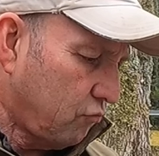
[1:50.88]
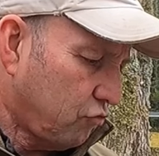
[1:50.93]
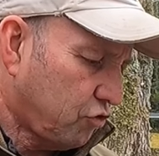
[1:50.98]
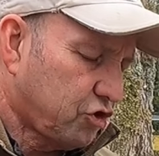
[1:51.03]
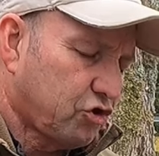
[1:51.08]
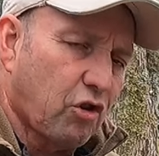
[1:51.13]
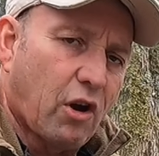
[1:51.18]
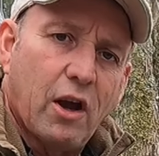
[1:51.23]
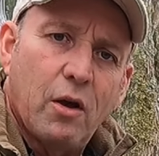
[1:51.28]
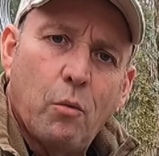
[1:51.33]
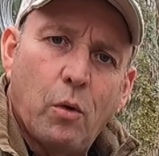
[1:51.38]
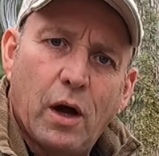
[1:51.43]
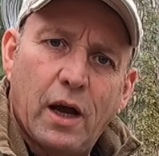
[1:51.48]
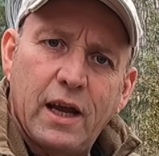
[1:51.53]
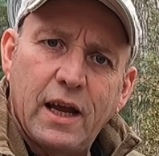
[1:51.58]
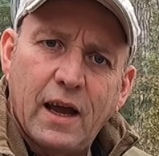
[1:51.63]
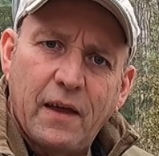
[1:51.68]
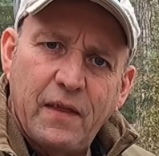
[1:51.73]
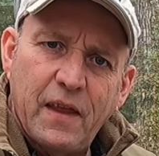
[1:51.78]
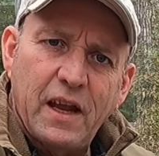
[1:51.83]
straight
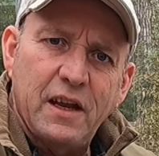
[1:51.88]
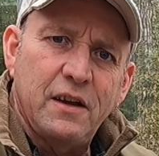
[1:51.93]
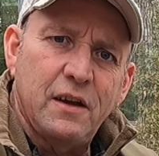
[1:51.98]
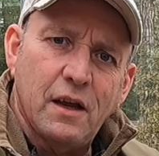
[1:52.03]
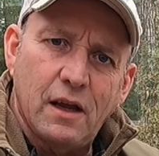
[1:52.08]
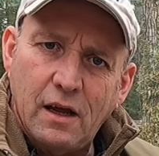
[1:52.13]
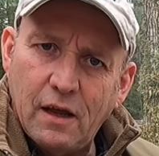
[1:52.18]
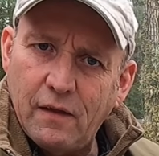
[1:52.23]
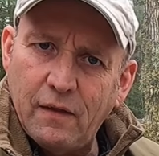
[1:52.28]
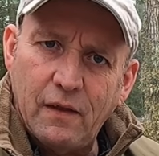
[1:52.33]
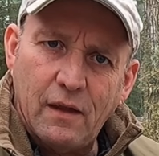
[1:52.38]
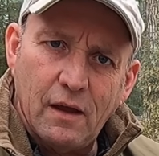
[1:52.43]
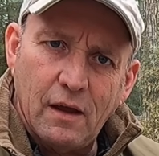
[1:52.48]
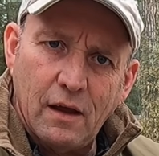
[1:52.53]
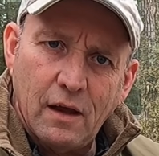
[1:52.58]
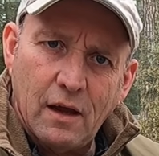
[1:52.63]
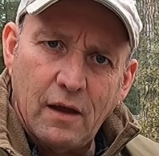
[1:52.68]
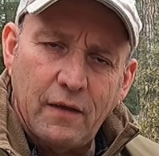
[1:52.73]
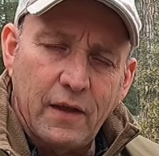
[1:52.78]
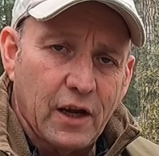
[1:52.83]
away, and then
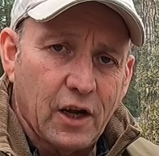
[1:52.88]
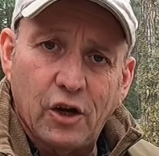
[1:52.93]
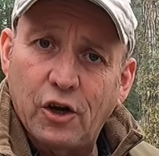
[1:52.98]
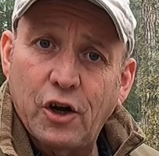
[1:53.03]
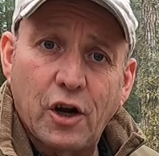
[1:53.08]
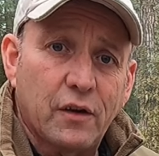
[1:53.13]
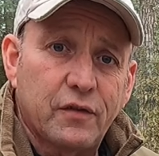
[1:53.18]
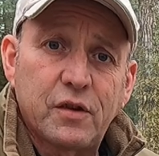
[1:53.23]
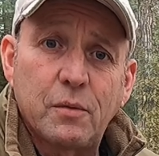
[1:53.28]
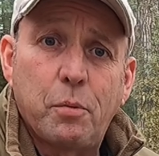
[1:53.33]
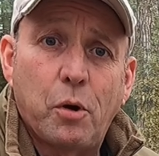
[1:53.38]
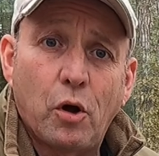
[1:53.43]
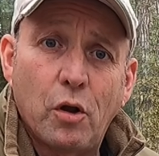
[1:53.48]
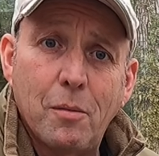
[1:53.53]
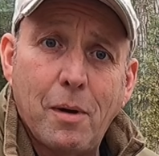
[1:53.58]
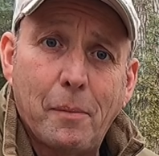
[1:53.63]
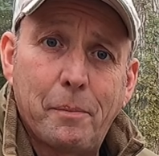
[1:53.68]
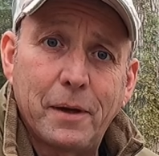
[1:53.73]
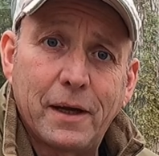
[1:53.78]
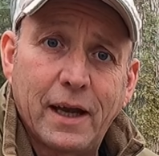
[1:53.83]
and then I don't have to pot
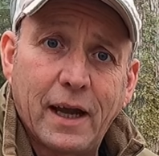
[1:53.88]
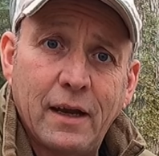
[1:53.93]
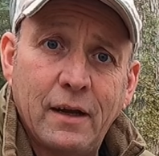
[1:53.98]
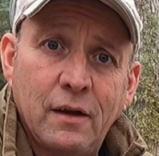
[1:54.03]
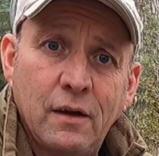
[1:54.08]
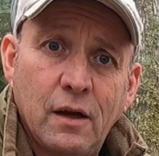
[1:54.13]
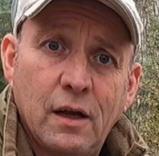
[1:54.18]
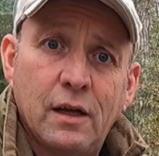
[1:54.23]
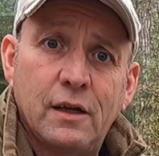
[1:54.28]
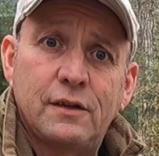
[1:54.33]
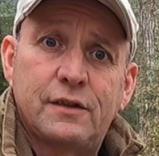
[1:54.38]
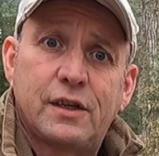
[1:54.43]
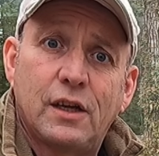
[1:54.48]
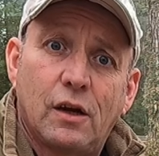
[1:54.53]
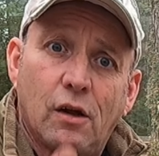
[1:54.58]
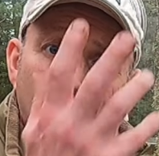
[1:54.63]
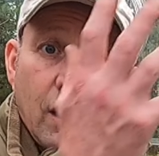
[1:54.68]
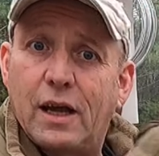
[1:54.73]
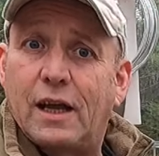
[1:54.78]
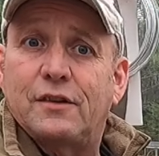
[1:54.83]
them up again
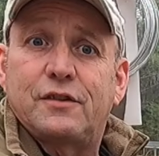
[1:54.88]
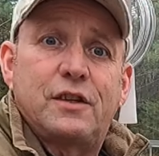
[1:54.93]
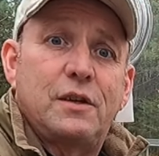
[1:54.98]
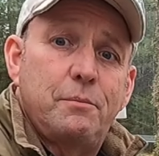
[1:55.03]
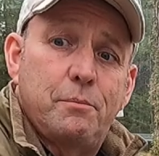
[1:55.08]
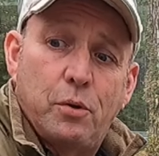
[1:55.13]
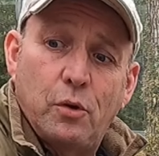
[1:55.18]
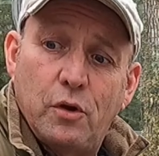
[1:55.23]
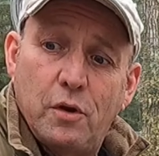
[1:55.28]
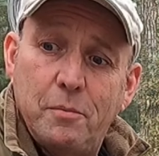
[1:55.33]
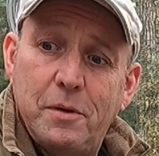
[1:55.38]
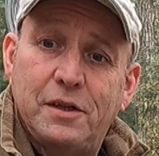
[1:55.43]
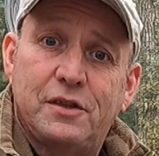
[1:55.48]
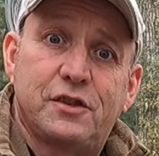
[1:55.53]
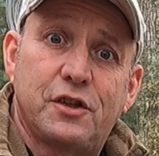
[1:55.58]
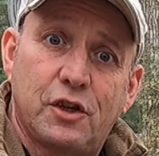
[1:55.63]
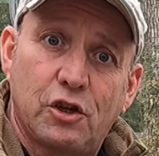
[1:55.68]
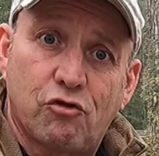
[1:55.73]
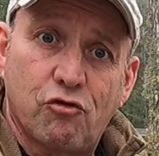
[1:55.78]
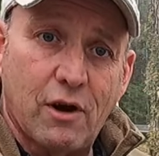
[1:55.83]
until I actually put them
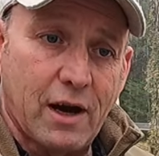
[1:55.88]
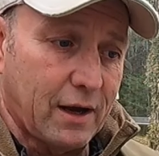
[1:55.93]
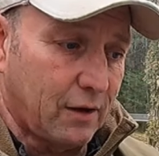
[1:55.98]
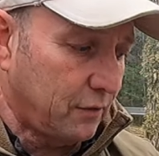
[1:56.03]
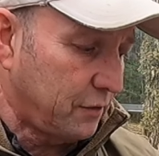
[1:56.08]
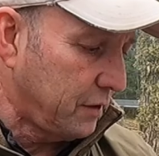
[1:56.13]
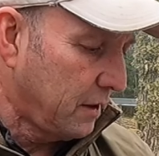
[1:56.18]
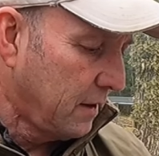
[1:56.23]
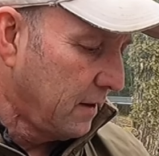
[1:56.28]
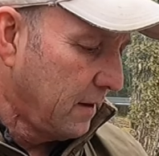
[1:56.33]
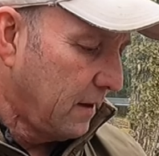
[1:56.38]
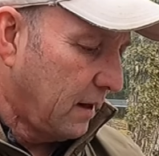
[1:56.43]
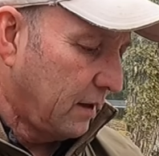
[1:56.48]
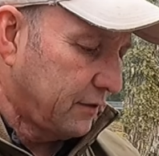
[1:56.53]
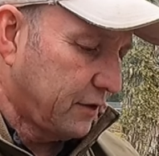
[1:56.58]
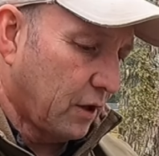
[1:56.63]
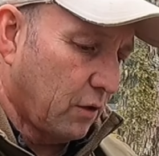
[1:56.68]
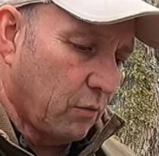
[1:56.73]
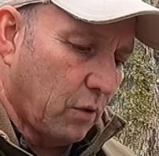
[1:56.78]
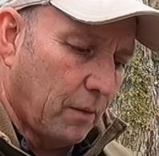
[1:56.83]
into the ground.
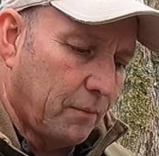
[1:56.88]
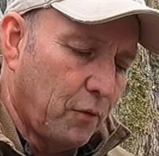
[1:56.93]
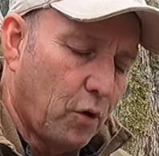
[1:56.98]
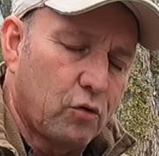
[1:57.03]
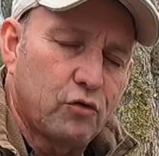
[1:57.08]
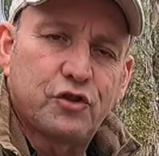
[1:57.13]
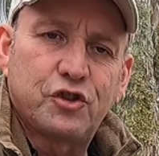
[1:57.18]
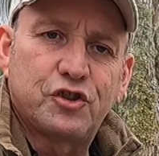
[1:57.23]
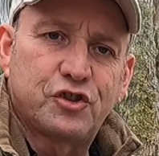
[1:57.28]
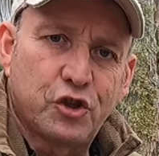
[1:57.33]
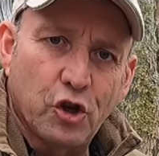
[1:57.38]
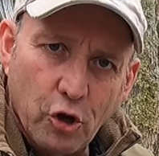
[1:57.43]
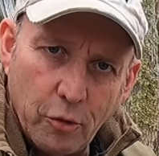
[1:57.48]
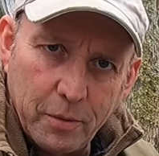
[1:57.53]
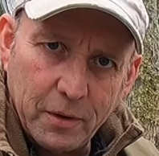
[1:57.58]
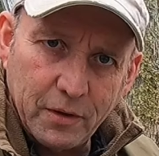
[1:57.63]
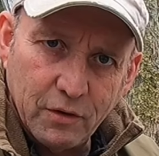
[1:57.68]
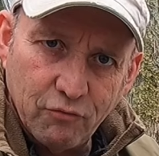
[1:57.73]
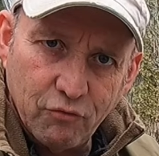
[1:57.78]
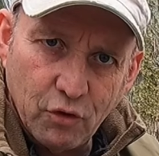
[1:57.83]
So I'm not
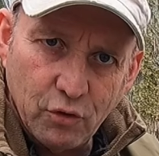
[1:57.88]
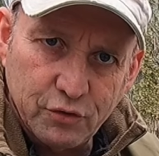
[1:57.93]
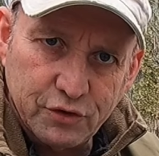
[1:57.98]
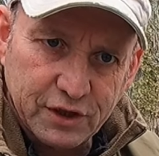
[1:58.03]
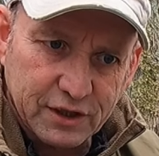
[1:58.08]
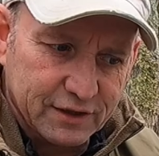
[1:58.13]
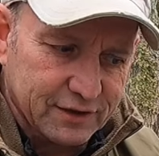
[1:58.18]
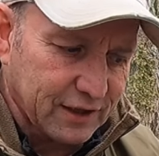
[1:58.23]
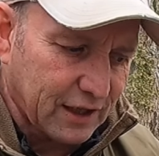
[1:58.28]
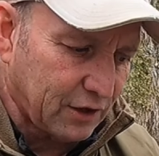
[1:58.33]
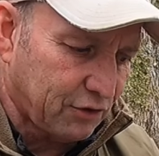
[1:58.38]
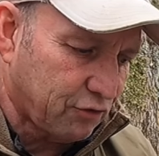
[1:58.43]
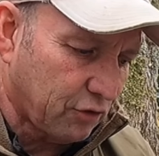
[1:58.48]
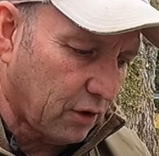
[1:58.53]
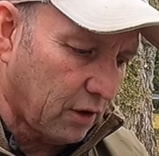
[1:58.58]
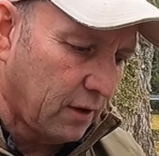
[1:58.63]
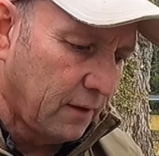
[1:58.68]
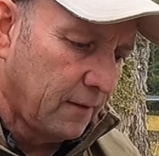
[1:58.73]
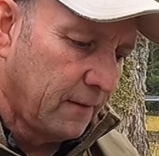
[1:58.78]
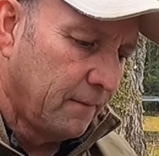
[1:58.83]
disturbing the roots,
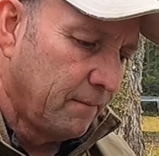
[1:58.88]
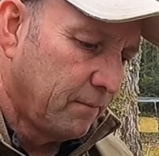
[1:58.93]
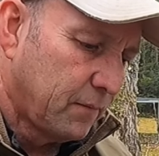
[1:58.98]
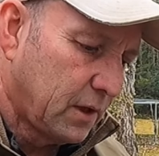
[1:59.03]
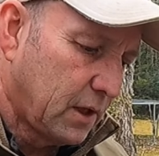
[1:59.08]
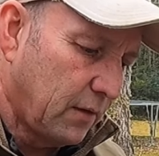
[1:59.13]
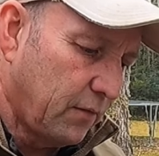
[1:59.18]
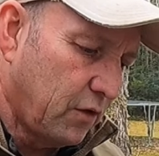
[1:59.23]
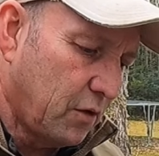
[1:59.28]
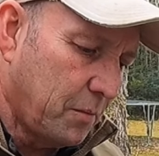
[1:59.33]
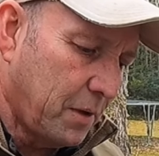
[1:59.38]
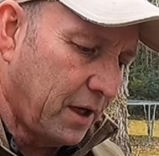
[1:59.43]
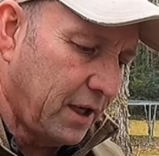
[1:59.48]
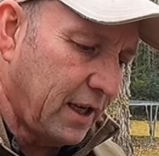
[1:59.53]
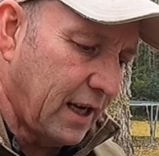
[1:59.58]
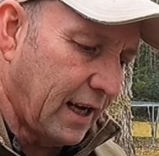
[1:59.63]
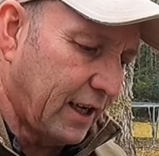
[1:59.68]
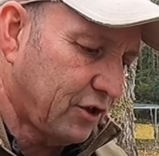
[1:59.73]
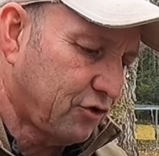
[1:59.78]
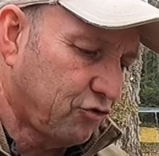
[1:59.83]
etc. Give them
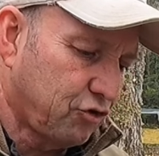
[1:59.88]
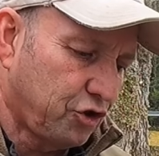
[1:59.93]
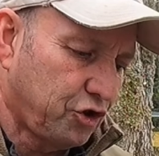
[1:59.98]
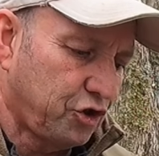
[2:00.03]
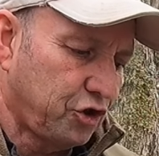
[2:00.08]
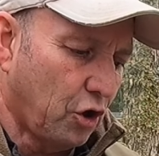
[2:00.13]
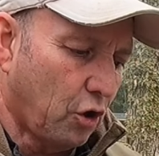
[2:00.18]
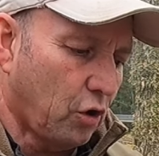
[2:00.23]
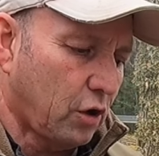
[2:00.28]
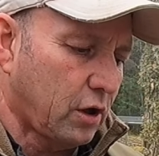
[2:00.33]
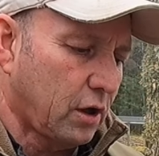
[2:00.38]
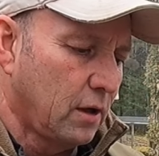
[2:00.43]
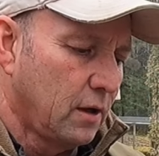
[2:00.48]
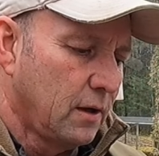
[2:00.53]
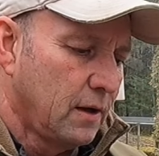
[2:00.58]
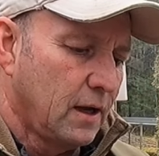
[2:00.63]
any extra shock